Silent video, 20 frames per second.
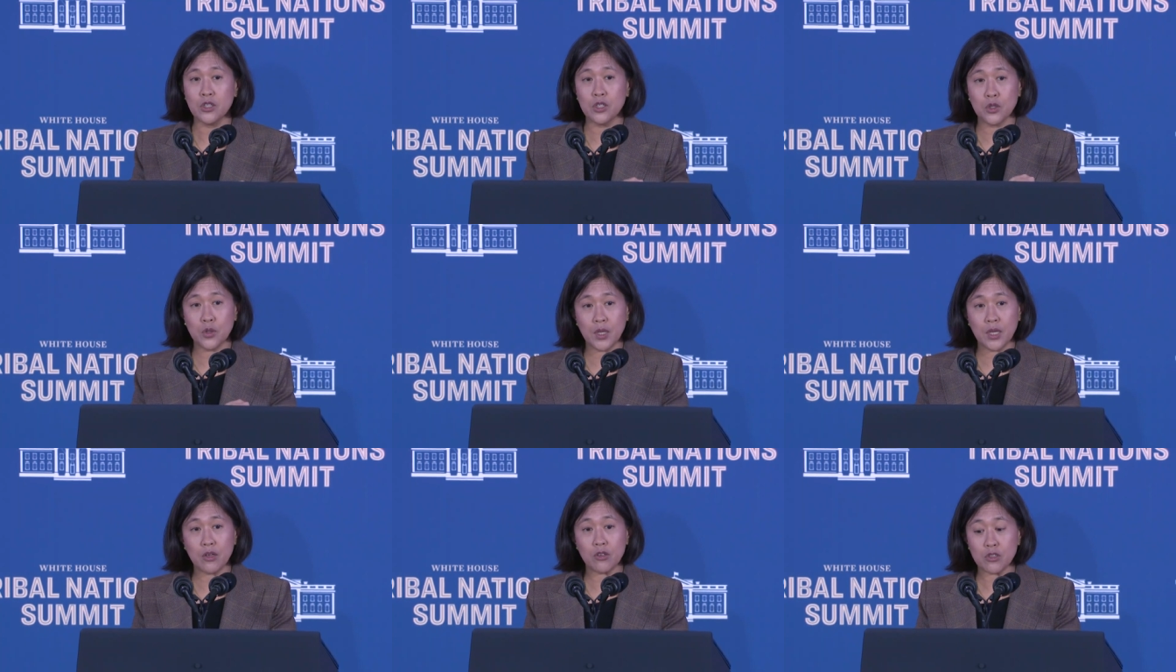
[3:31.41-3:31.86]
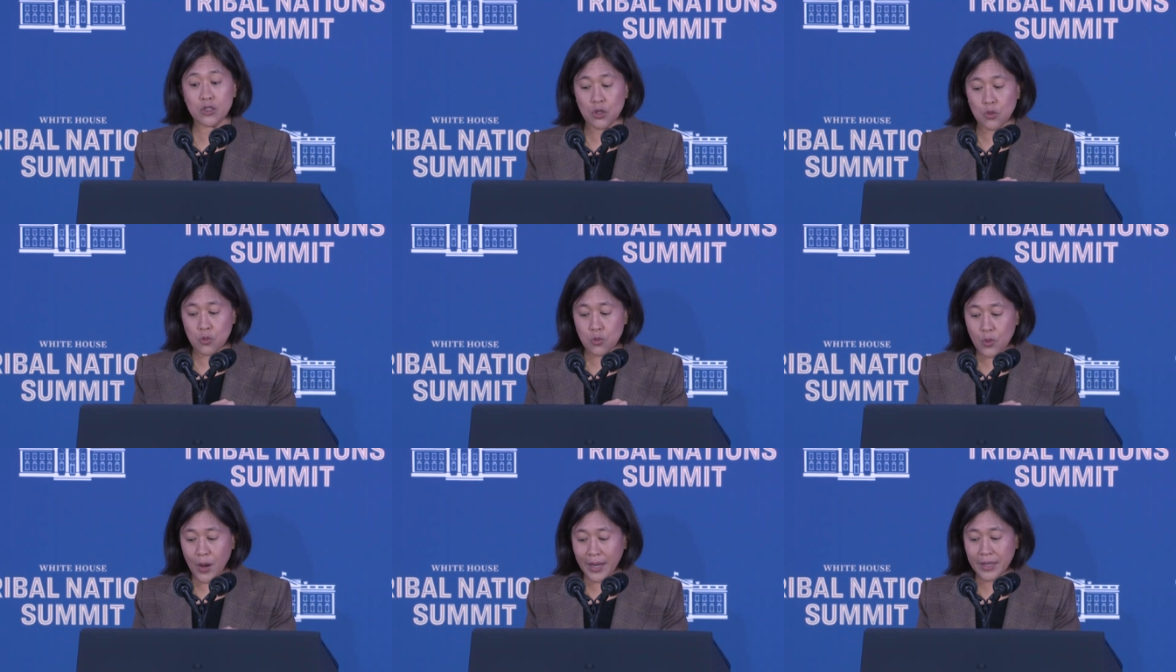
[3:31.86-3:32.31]
to hear
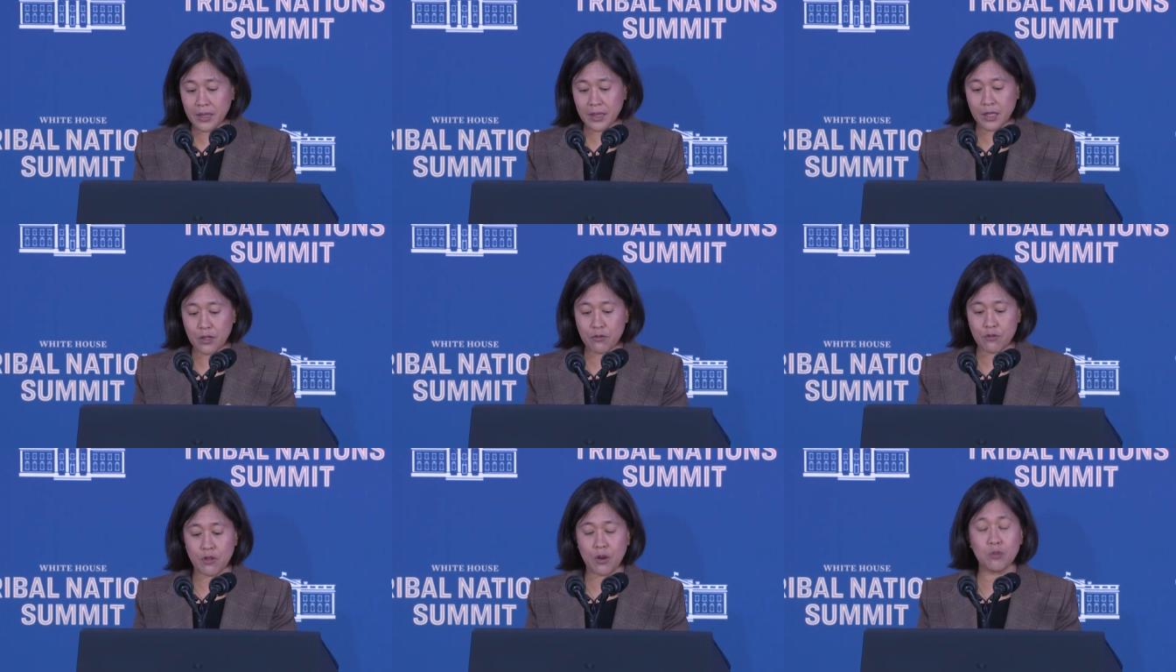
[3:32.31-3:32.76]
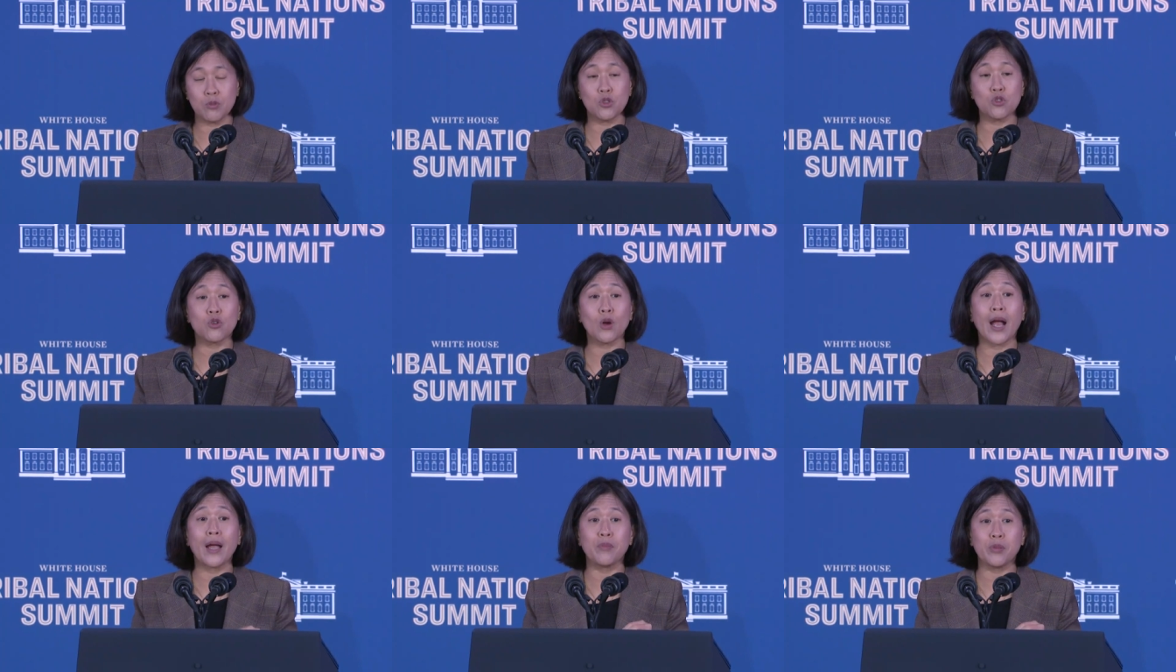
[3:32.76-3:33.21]
directly
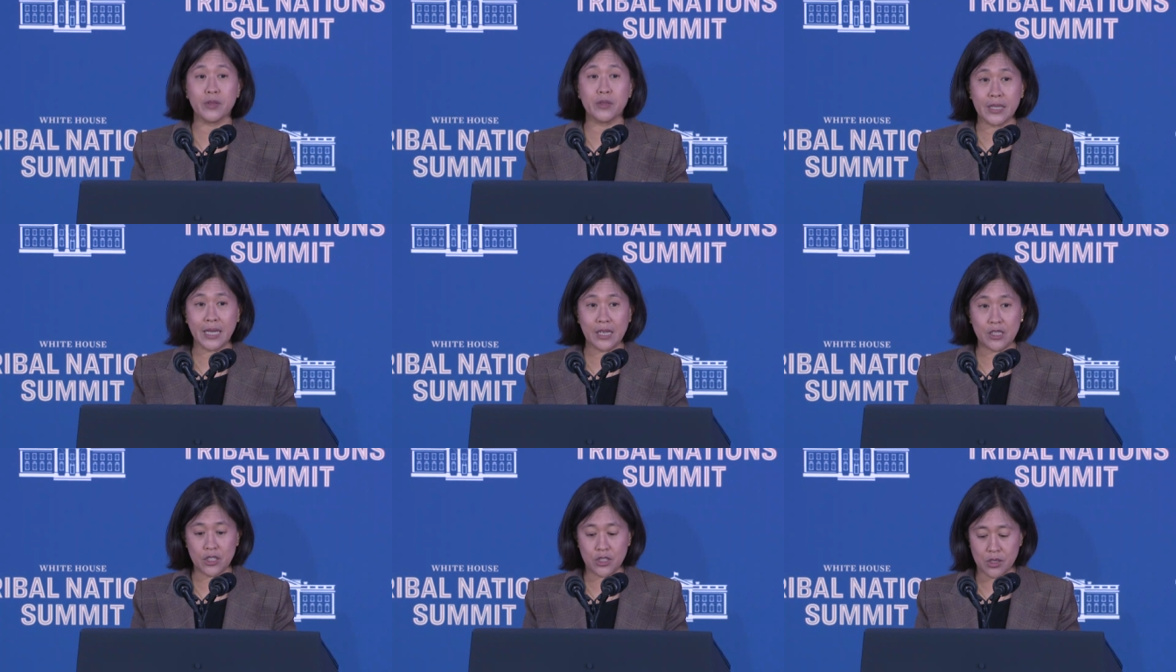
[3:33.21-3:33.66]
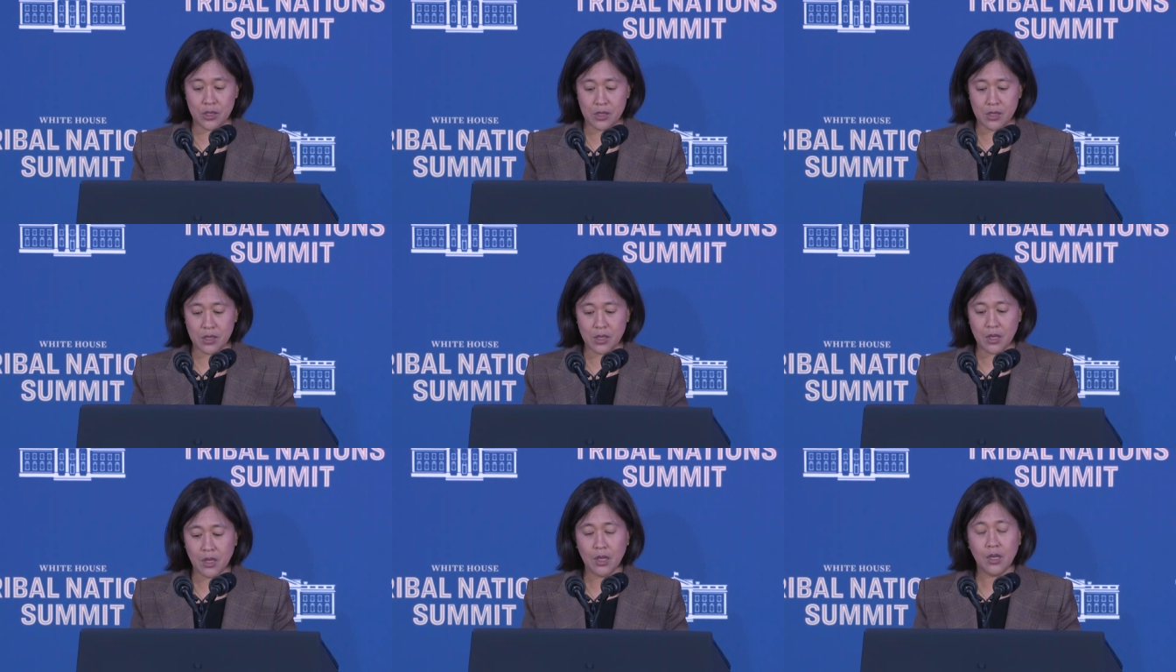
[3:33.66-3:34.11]
from tribal
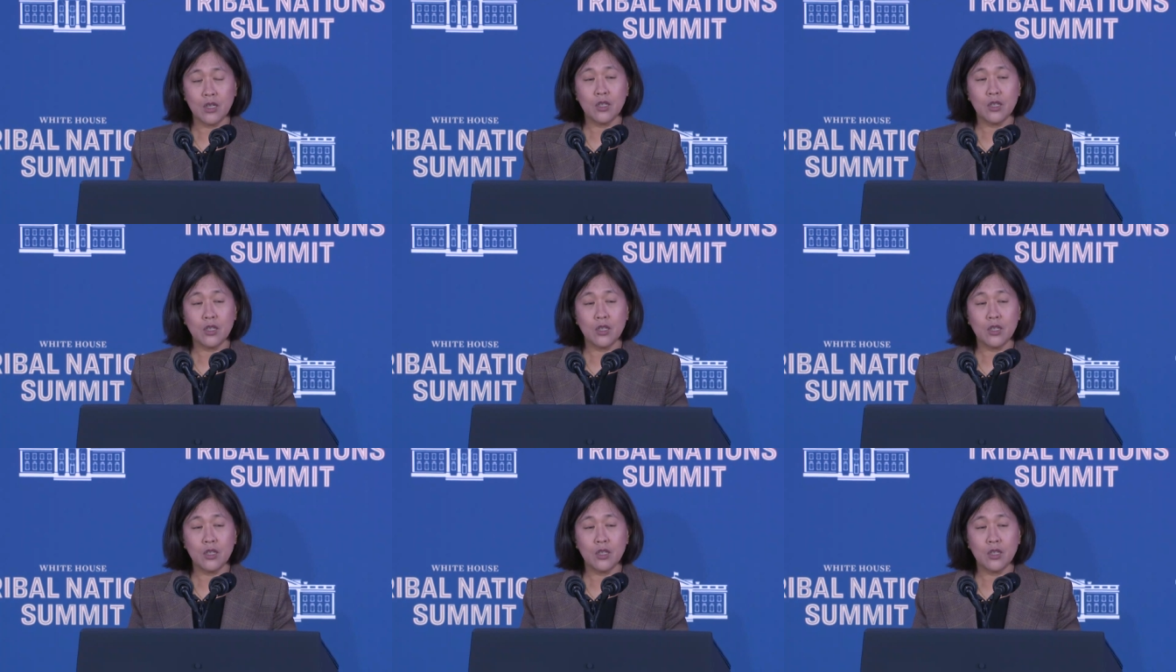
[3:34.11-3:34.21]
nations,